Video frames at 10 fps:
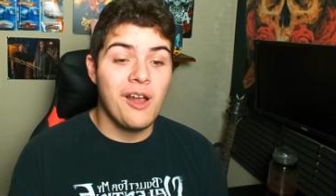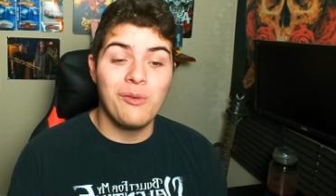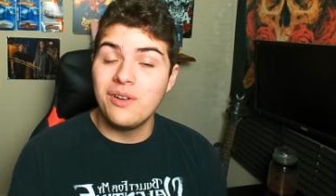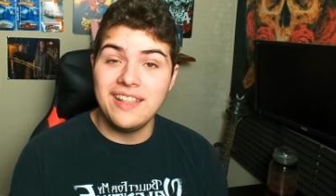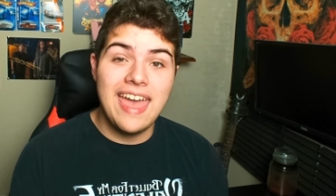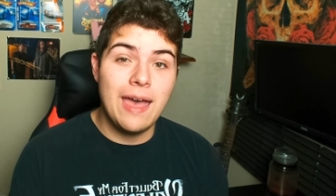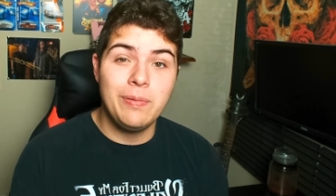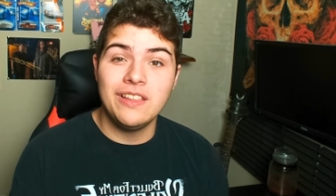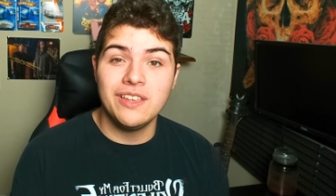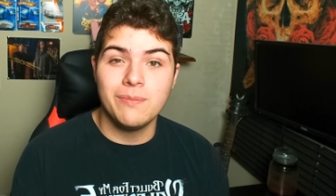are really happy
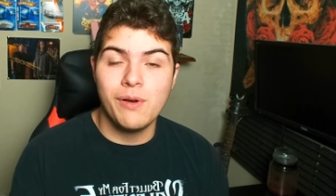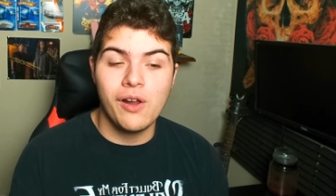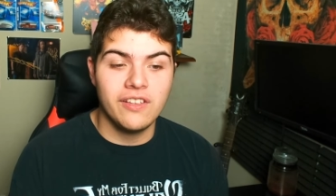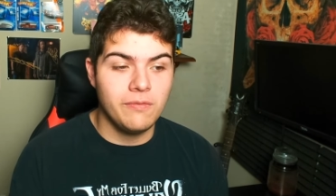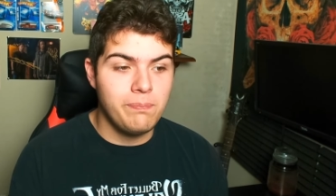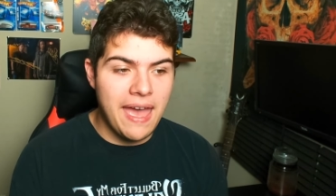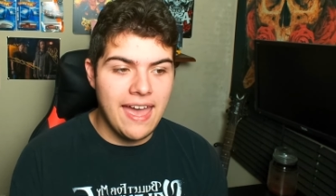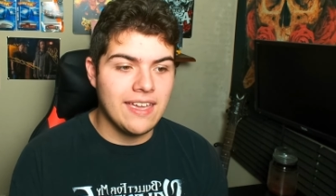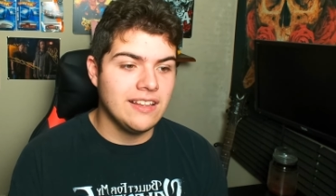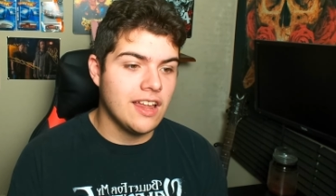that Linkin Park is
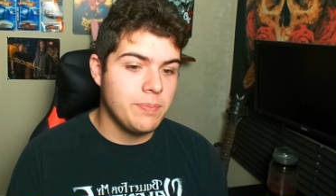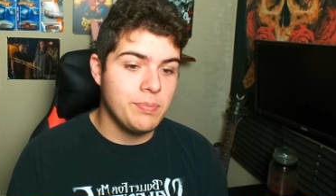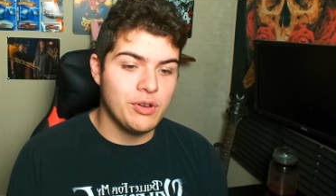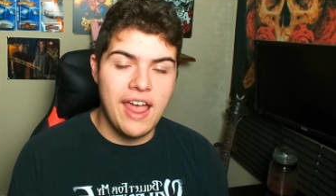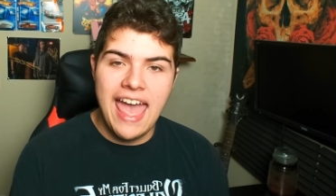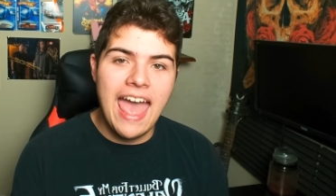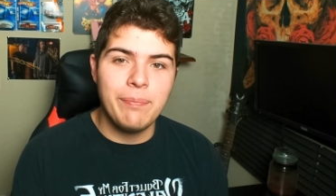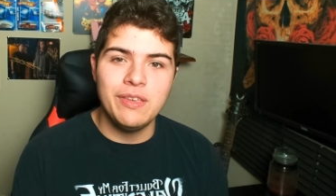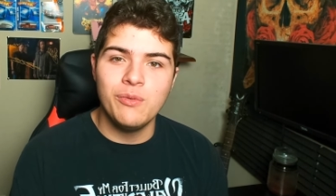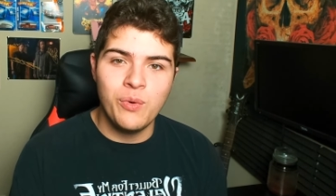back, and a lot of people are
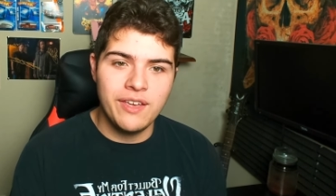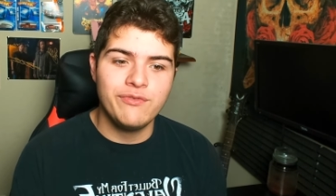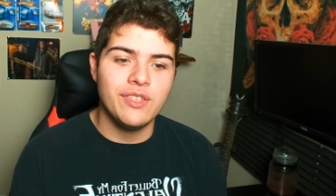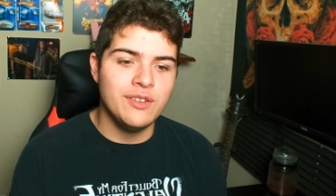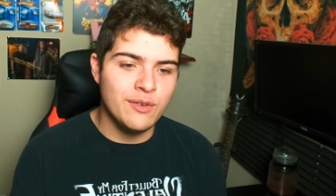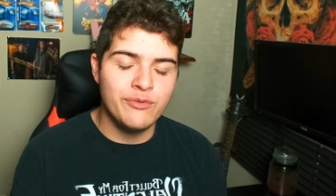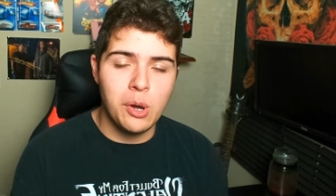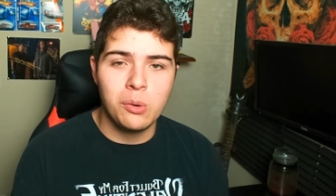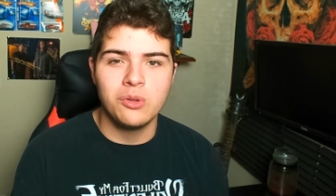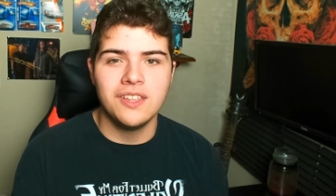happy with the new
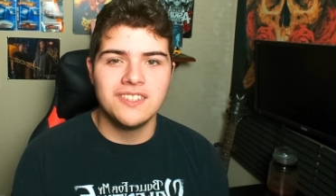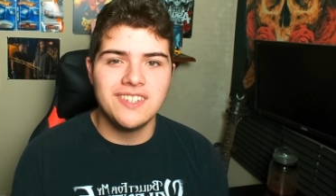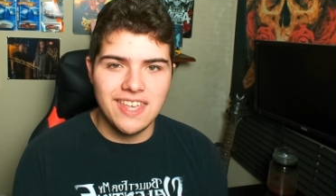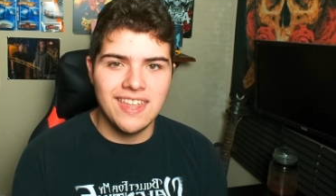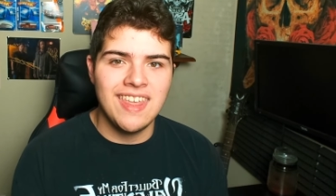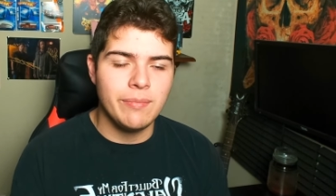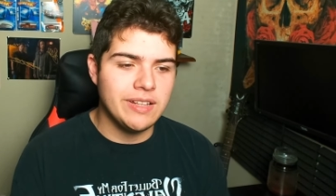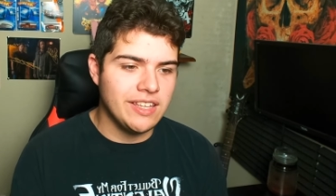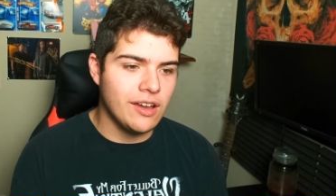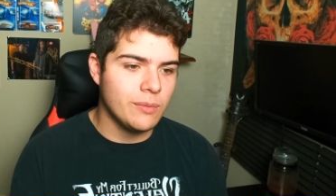vocalist in
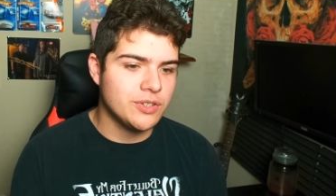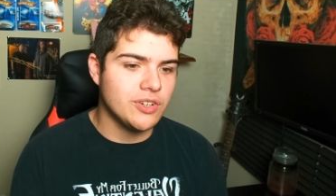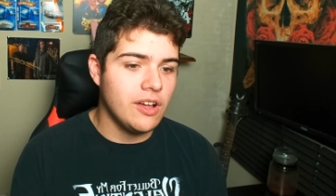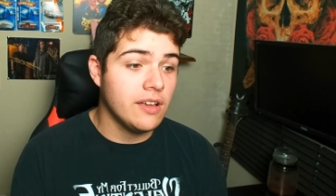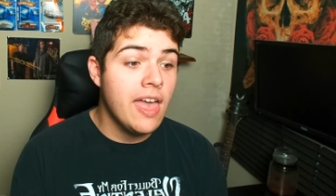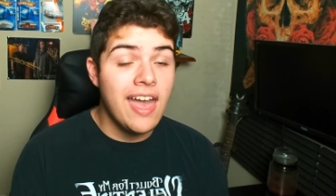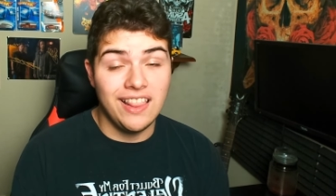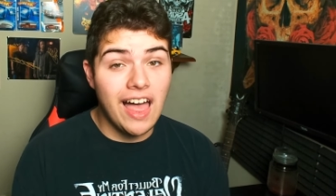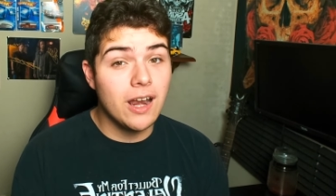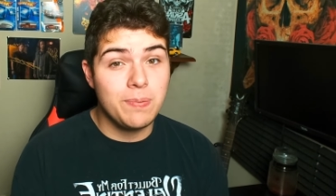Emily Armstrong. A
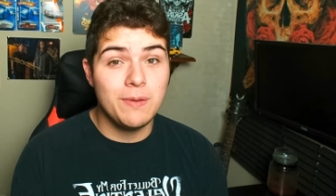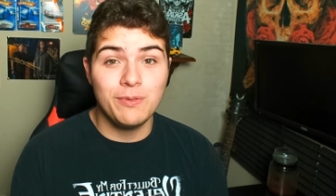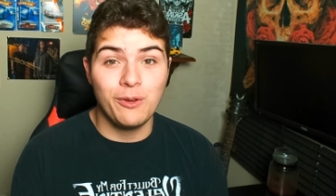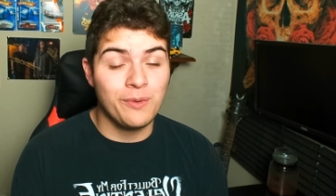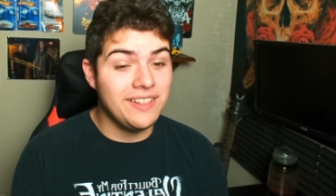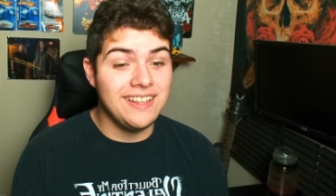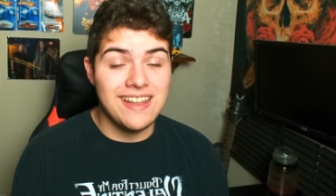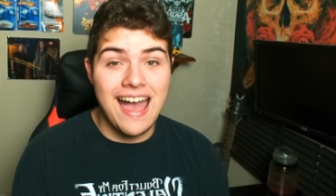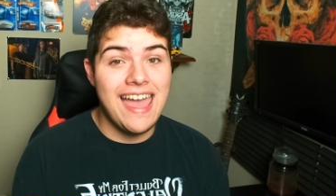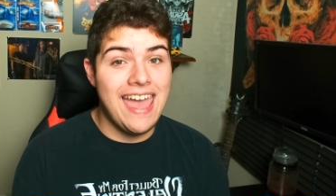lot of people are really
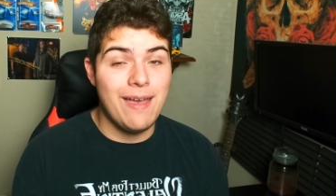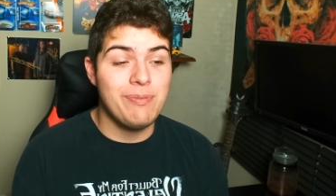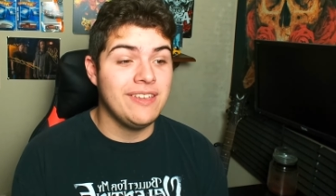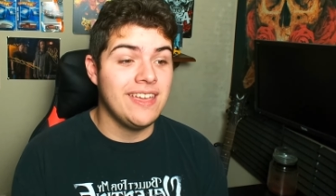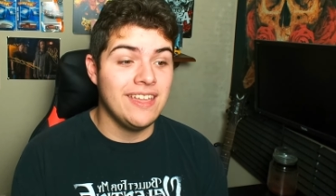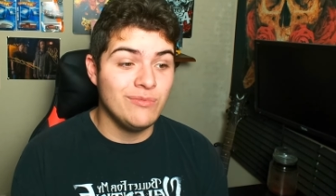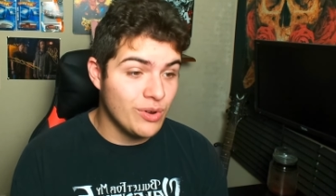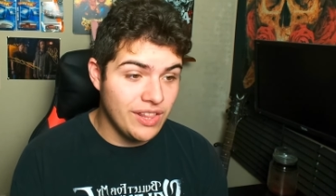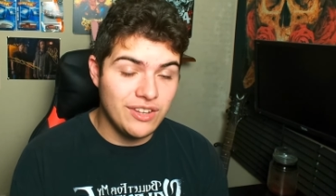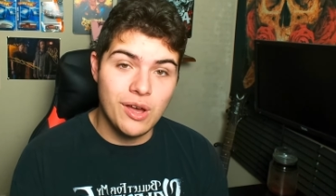not happy and
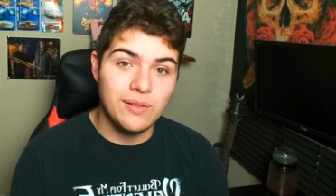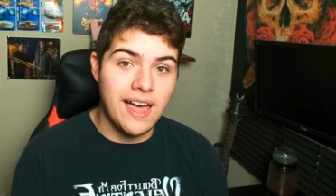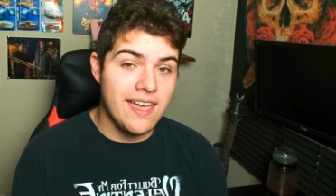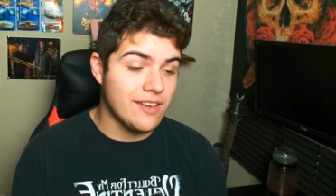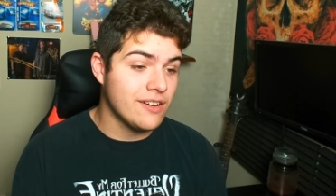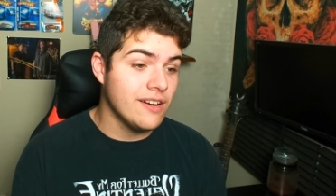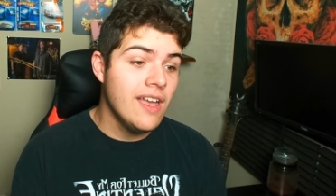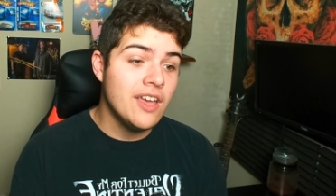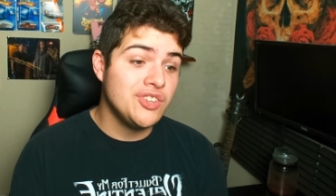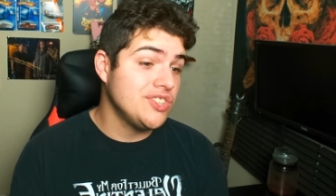really don't like her.
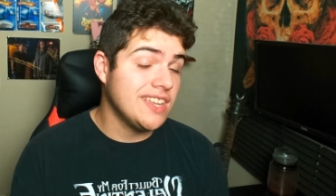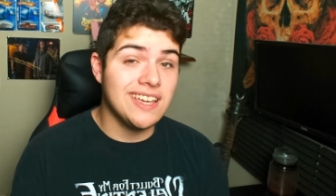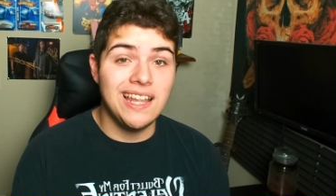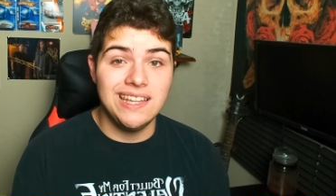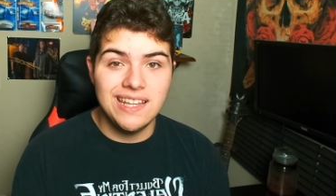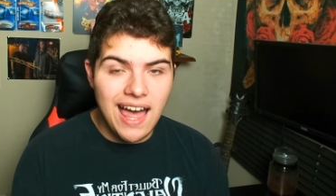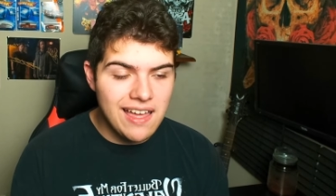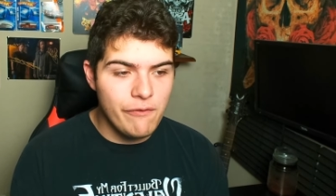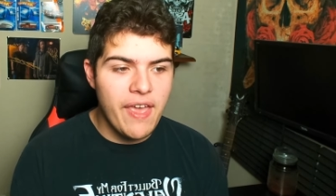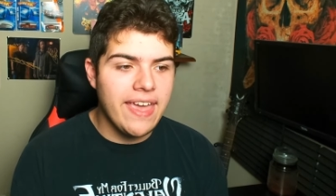She's getting a lot
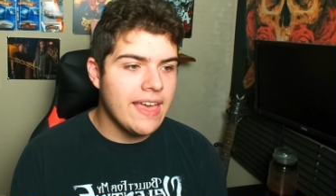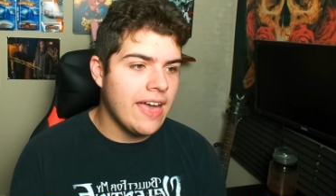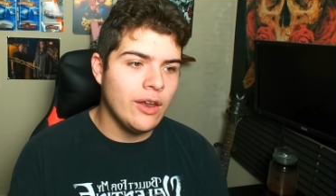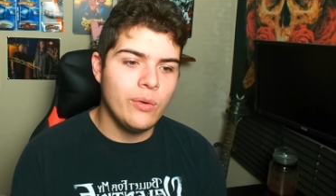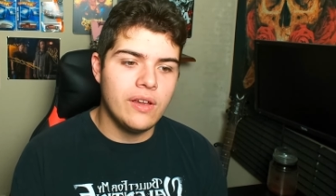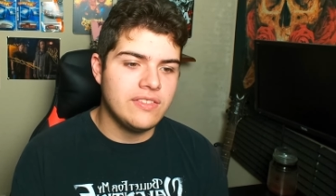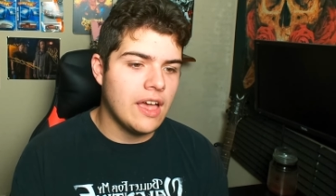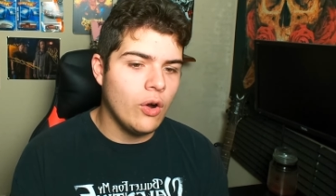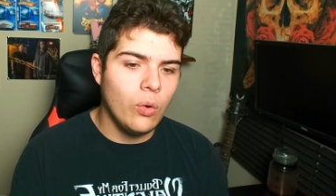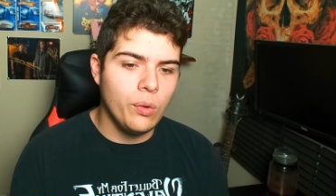of hate. I know there's
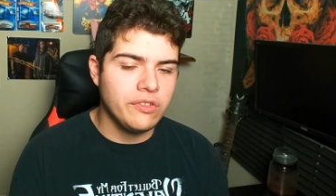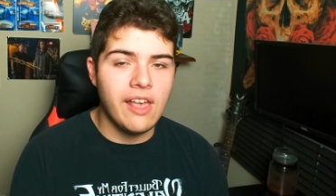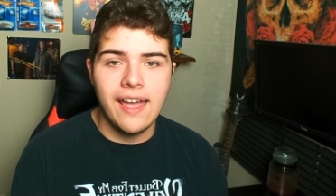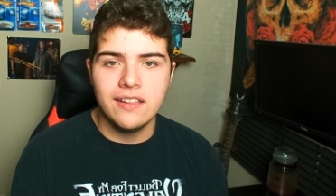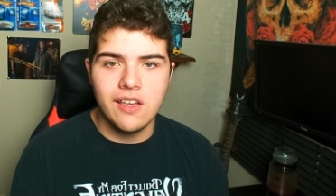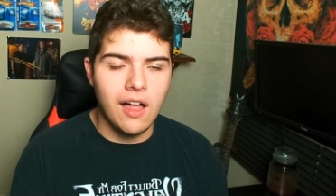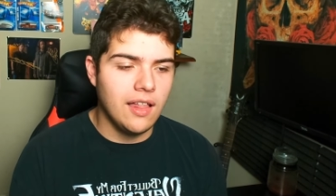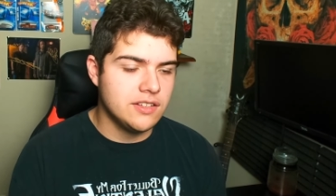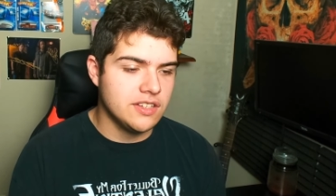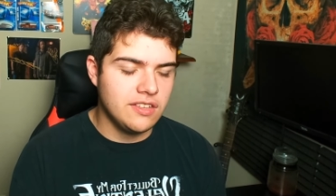that whole
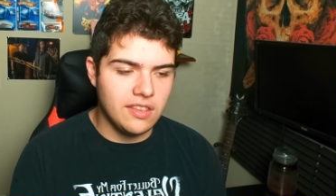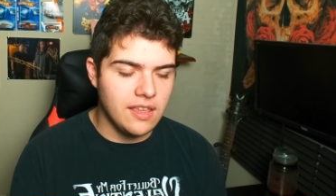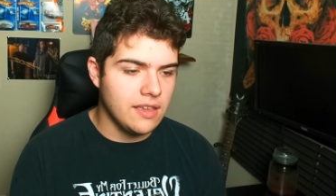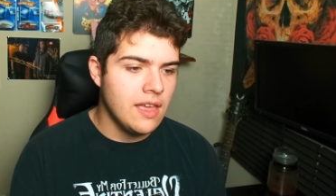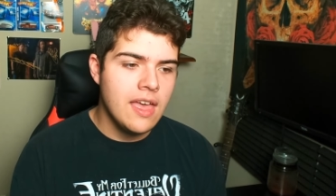Scientologist thing